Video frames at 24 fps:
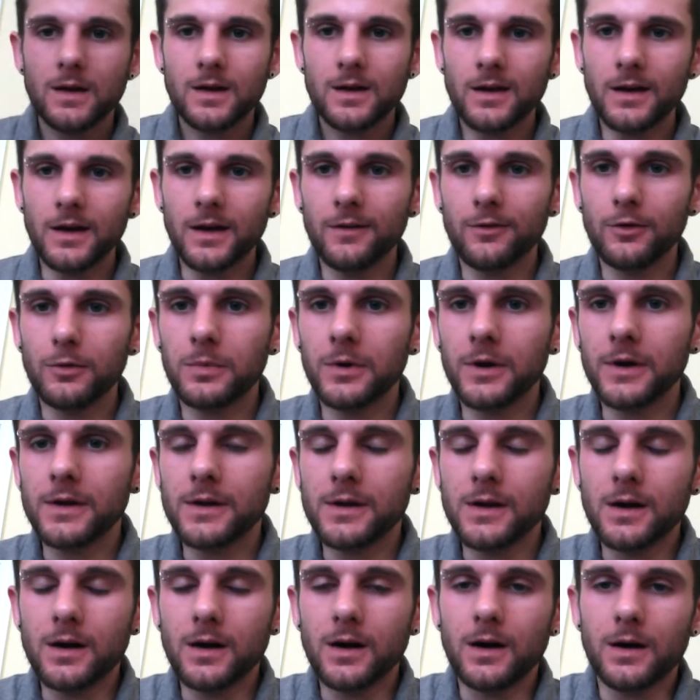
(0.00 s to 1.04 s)
hey
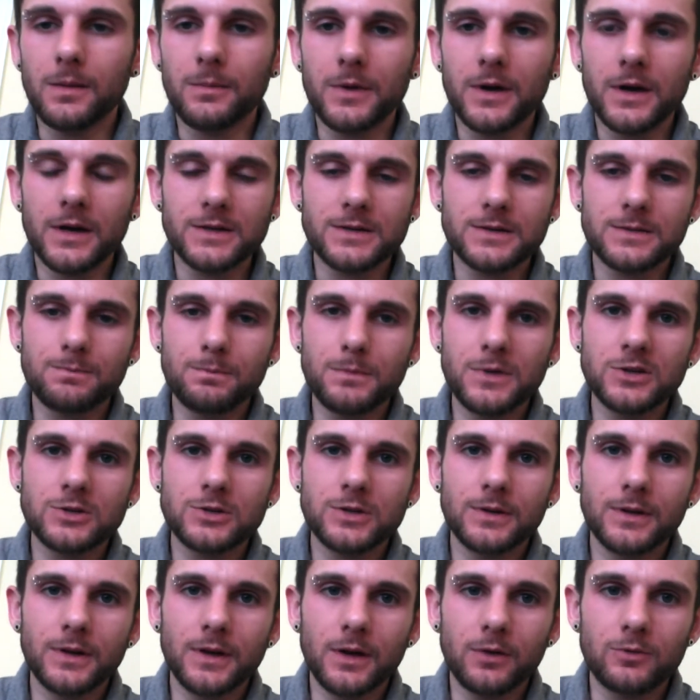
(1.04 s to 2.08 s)
everybody, I
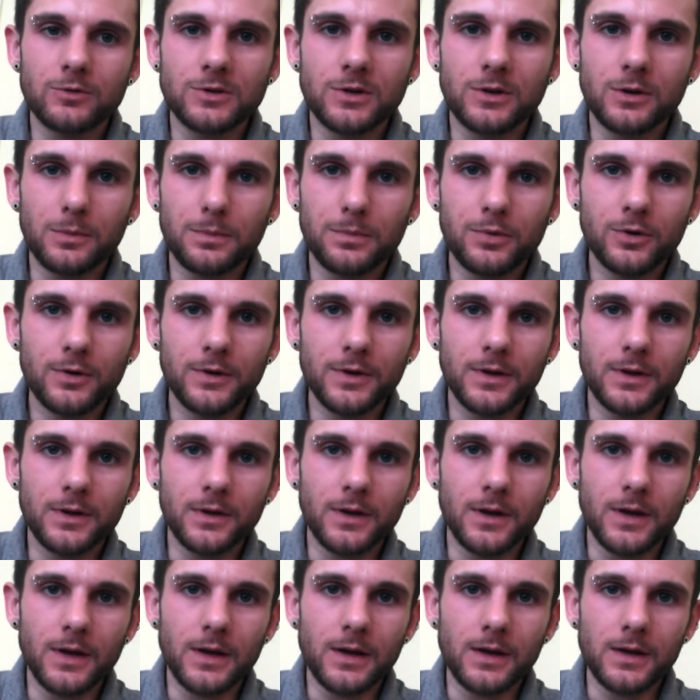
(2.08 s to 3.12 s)
mentioned that I was going to put
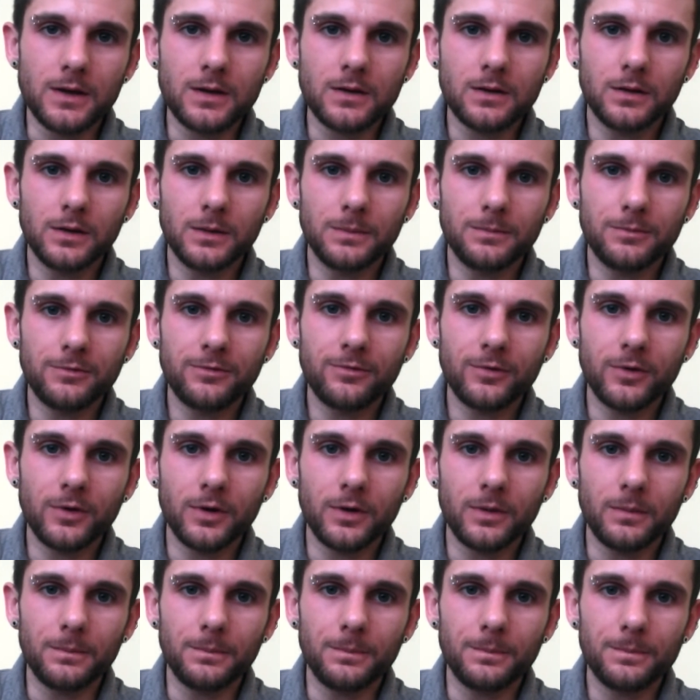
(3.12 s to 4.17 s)
in a clip
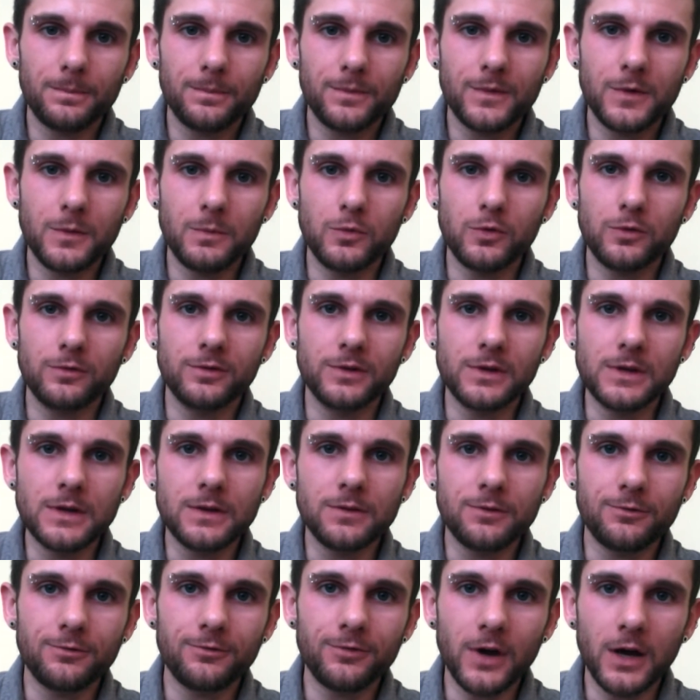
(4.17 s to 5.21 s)
from the movie
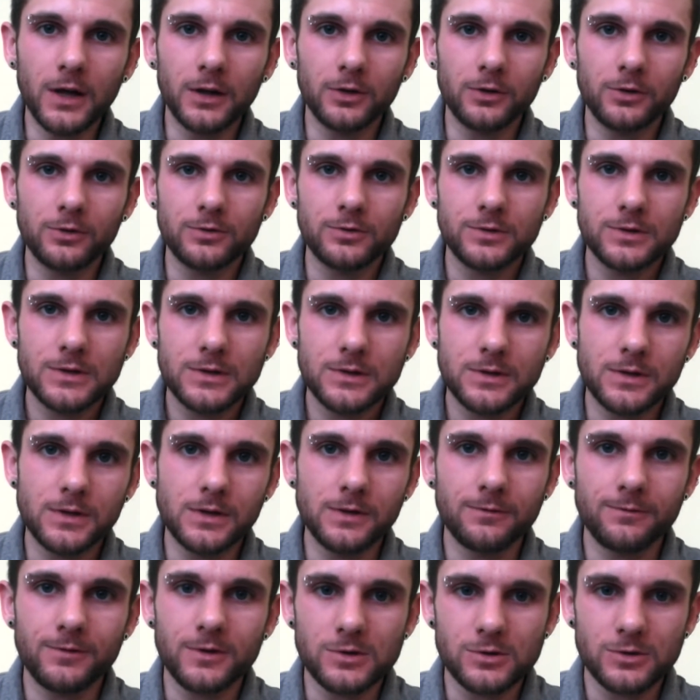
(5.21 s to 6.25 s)
It Follows, the
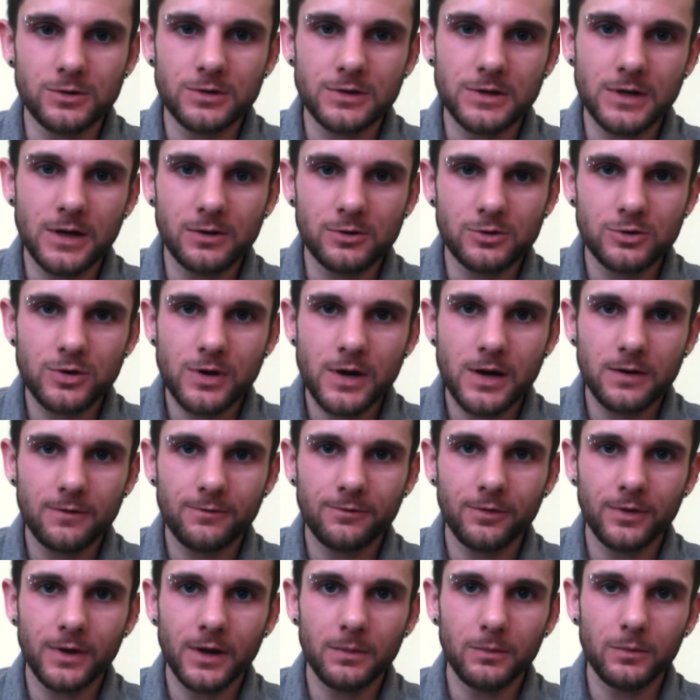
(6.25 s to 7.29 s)
official soundtrack
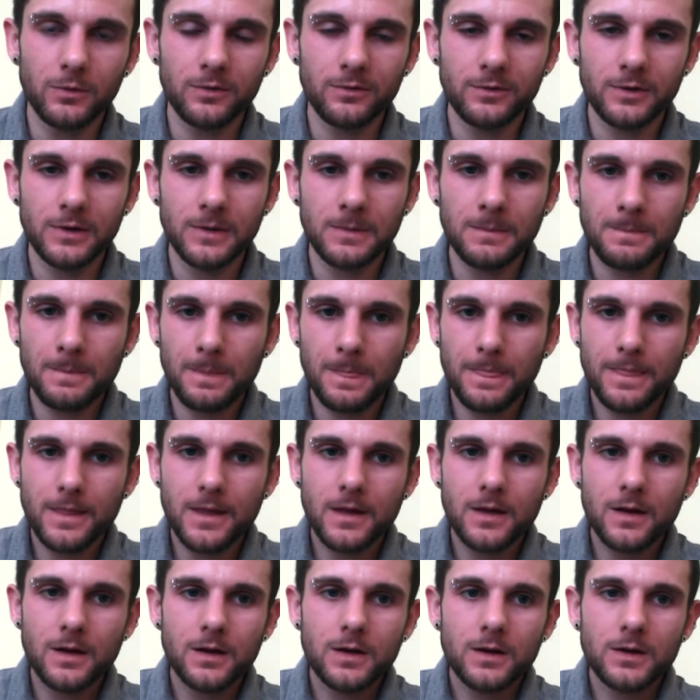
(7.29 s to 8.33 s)
for that movie.
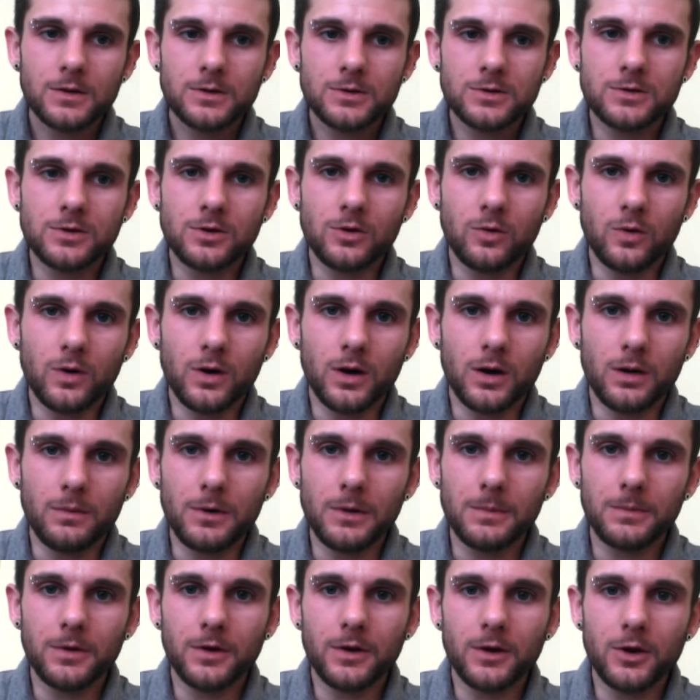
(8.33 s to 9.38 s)
So
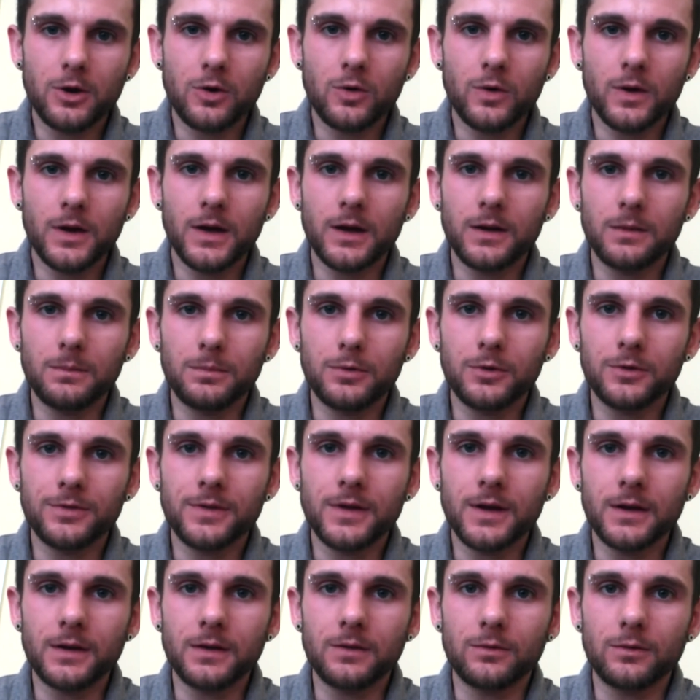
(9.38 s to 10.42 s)
I'm going to go ahead and put
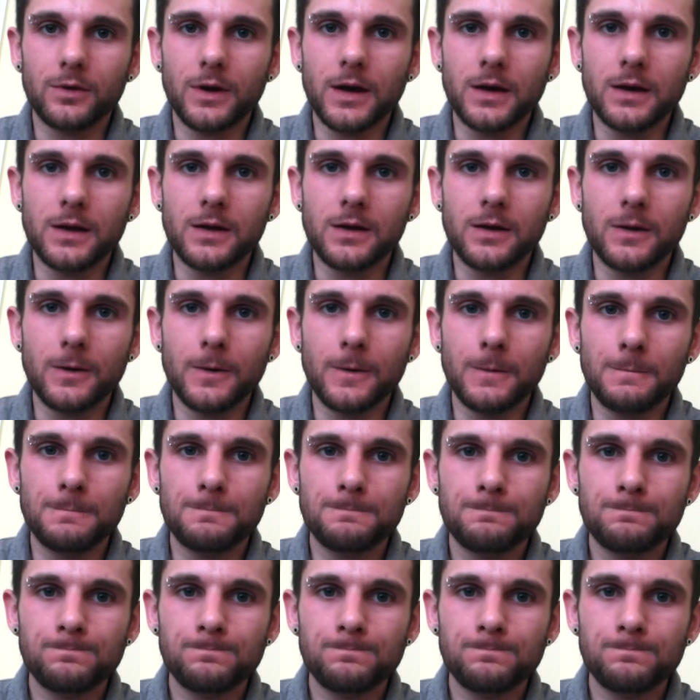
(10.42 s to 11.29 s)
that in right here.